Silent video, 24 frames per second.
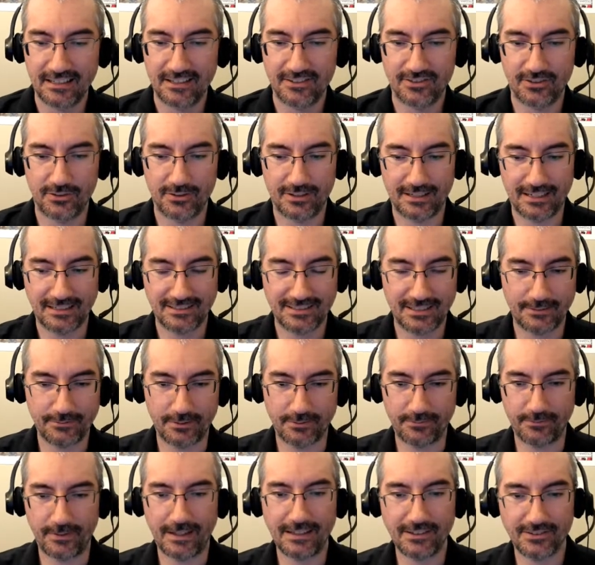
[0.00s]
So you can actually have
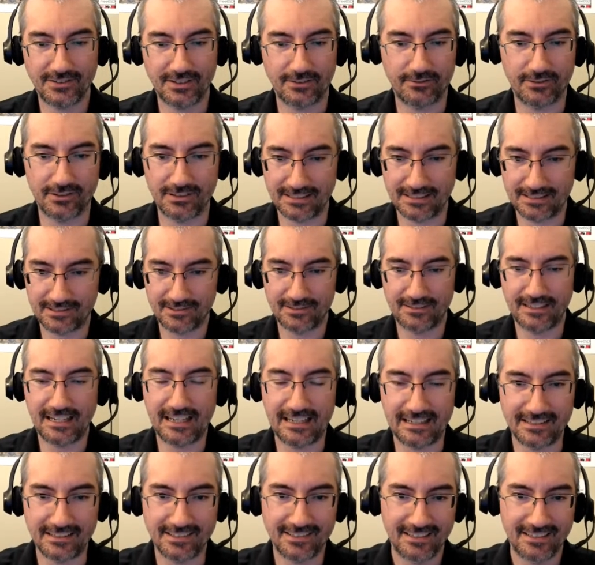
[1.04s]
a file server like your
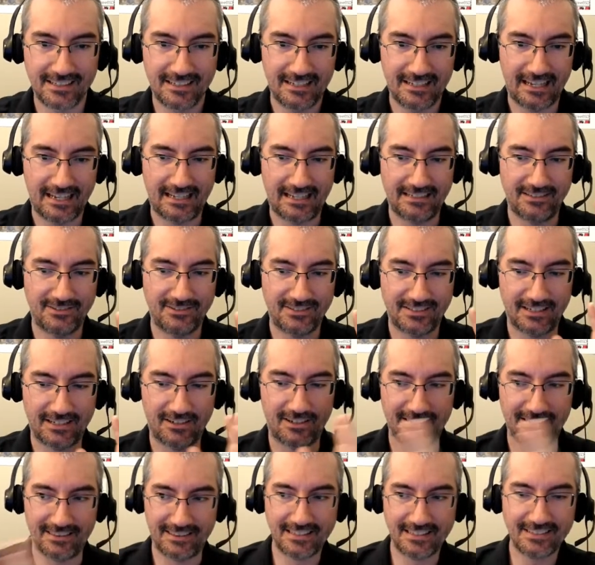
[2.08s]
NAS, and you can say,
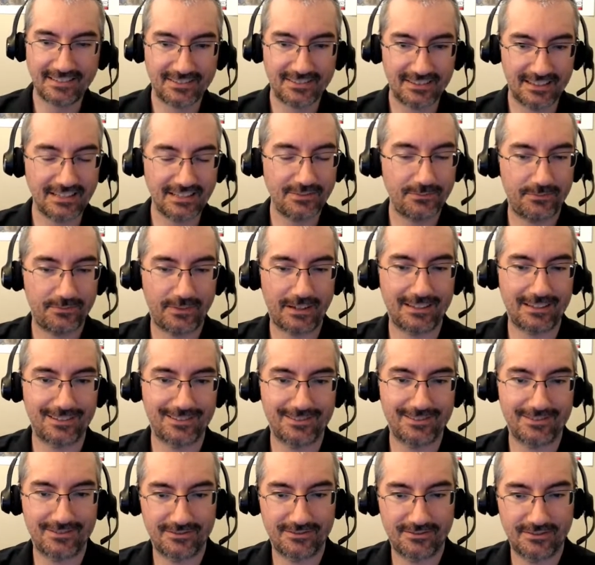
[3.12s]
all right, this
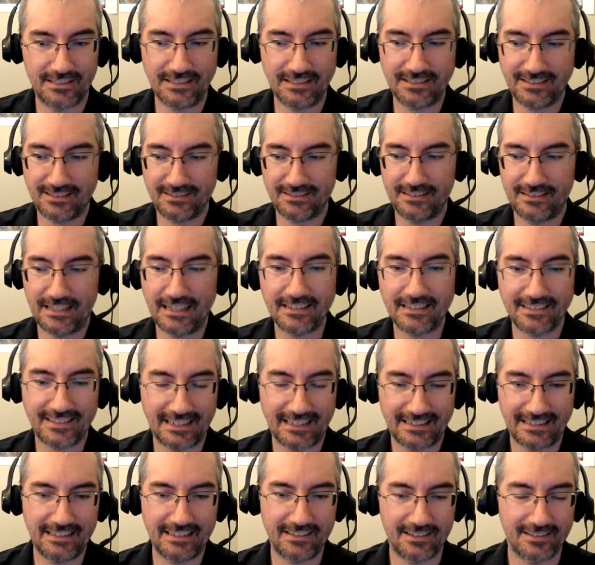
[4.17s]
data
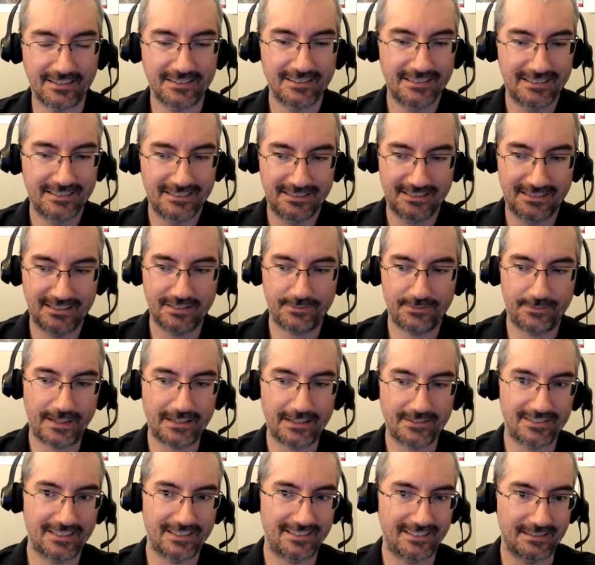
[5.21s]
set here, this
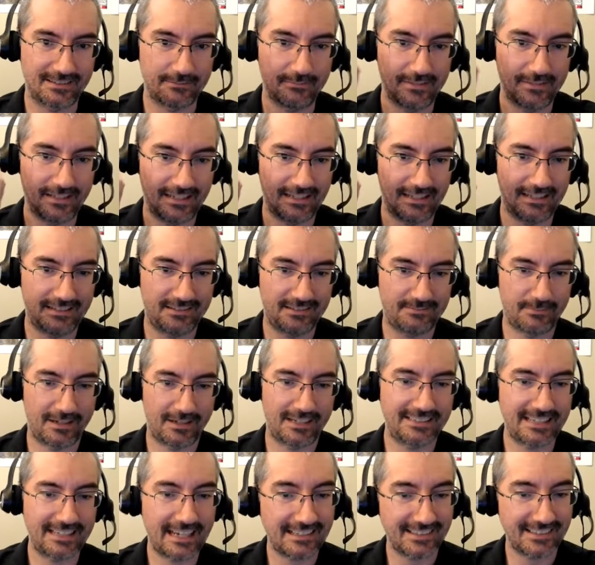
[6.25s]
file system is
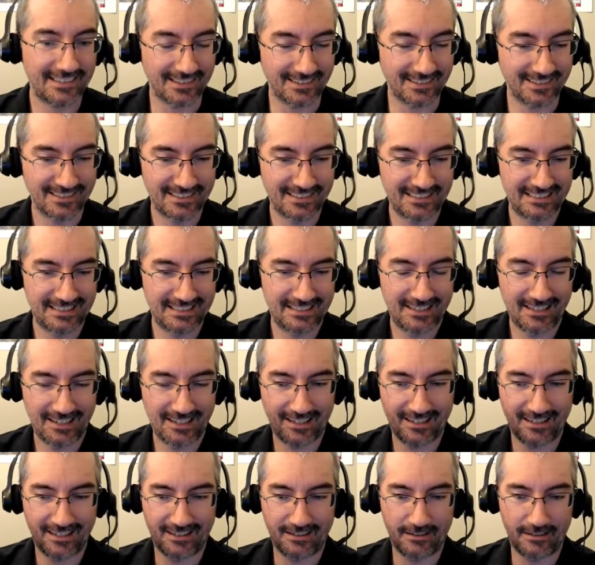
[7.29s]
my taxes.
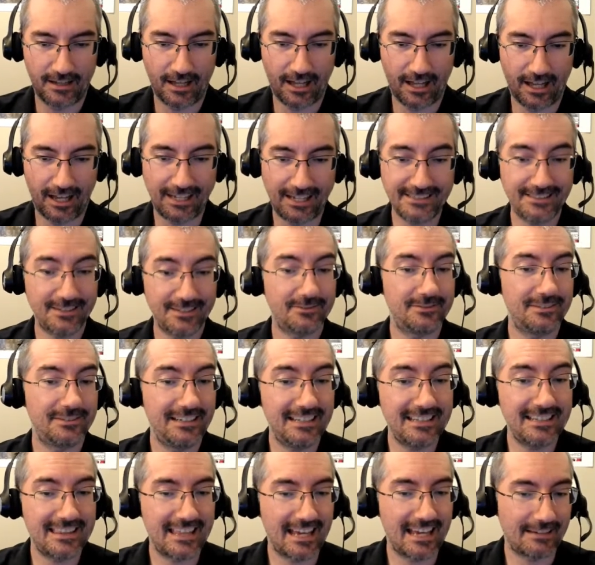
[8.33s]
I don't
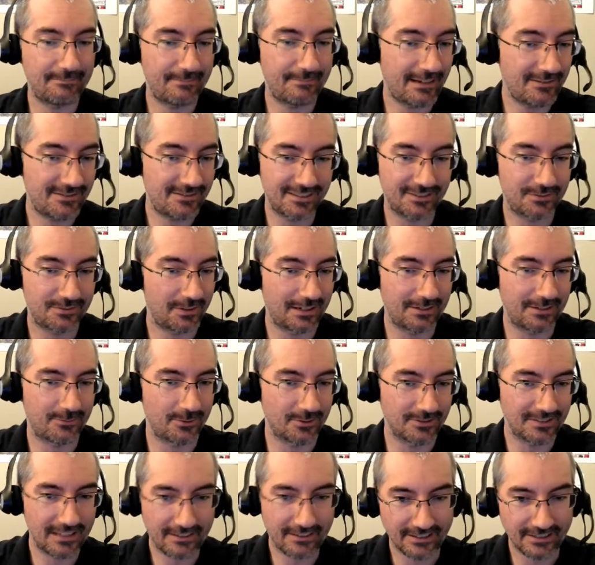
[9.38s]
need that mounted
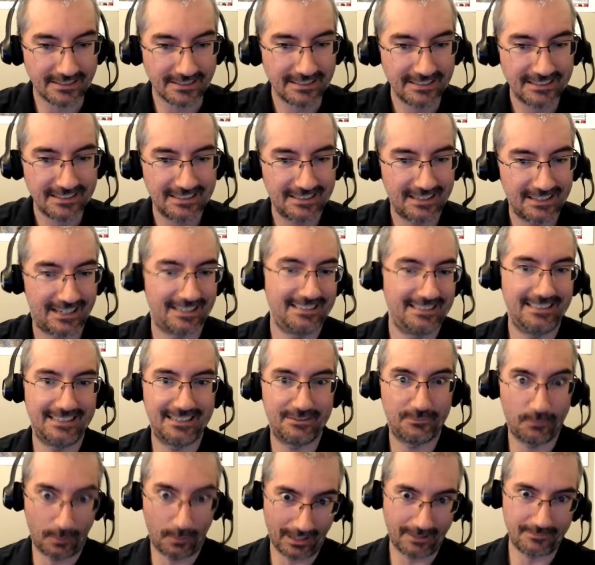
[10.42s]
24/7. I need
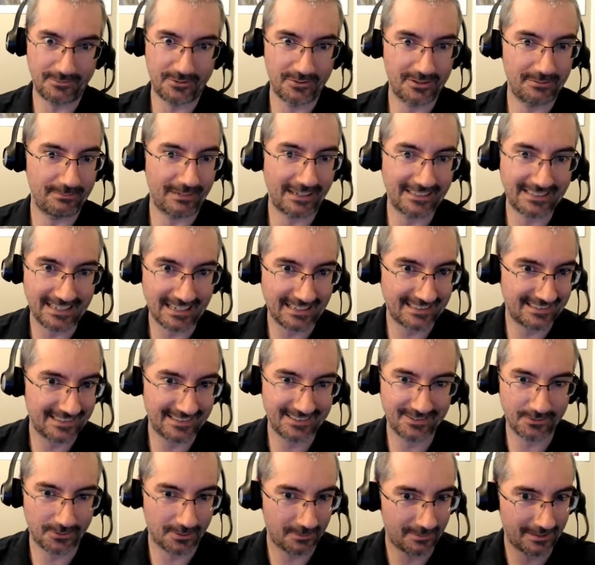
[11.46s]
it when I'm doing my
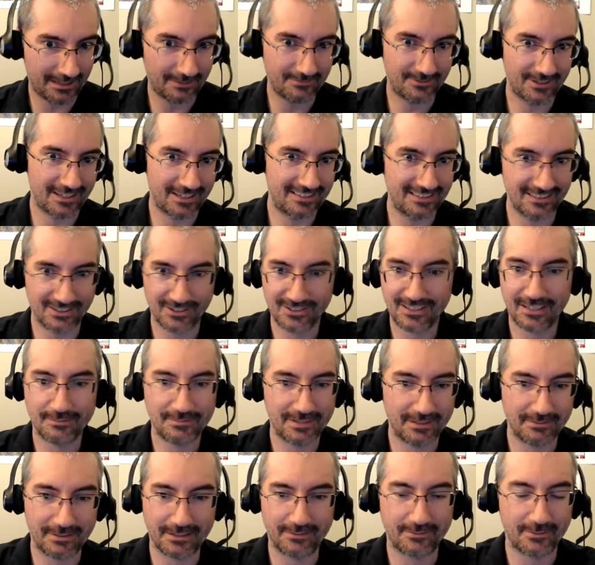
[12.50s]
taxes or when I'm trying to look up
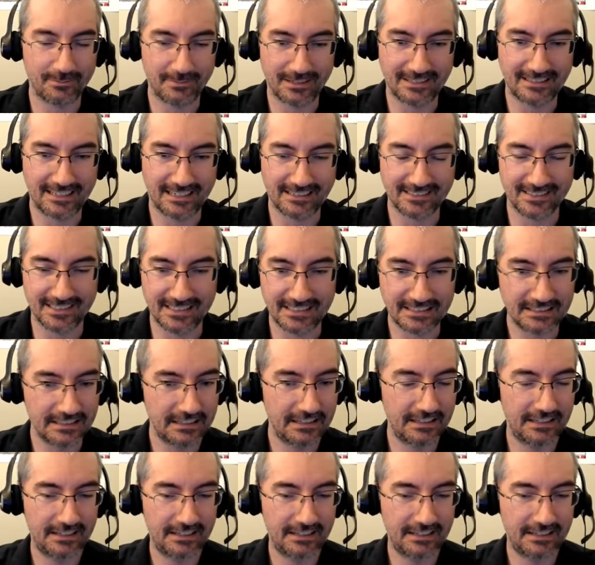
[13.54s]
something for my taxes.